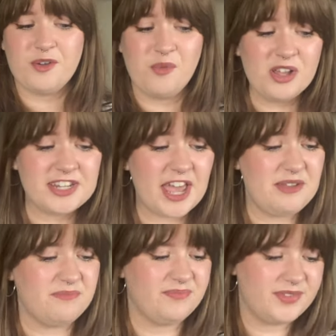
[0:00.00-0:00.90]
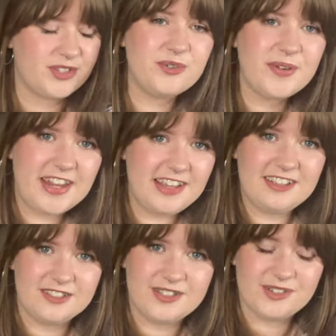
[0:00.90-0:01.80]
What a time. So
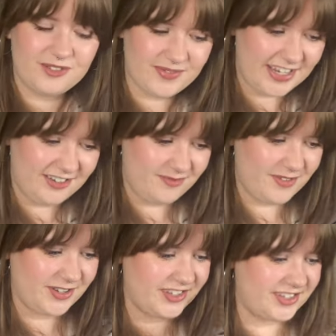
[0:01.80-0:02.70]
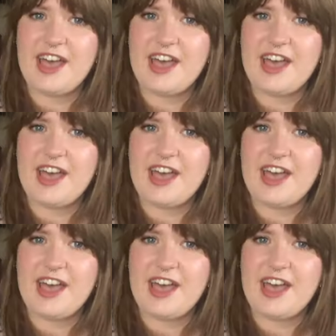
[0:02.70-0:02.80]
many good books.